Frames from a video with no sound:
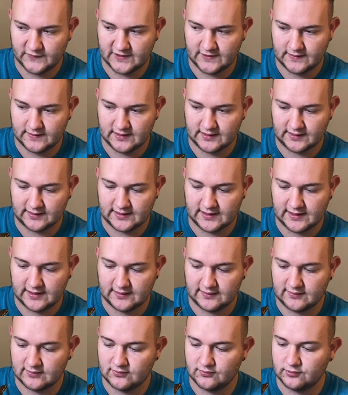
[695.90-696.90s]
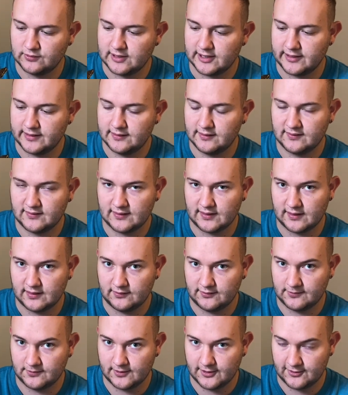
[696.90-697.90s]
dictates what
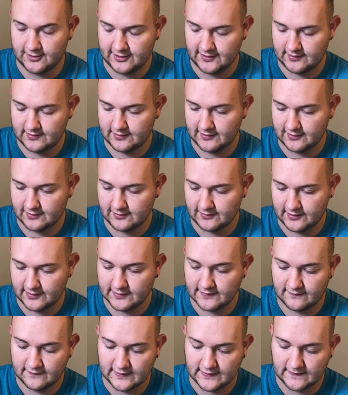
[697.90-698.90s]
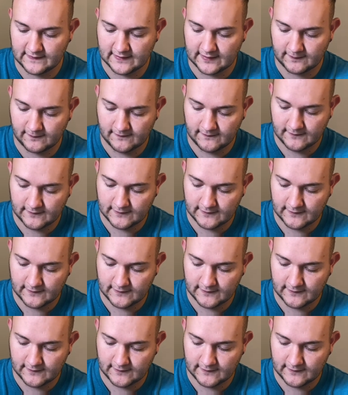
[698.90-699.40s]
size rodent you're going to feed them.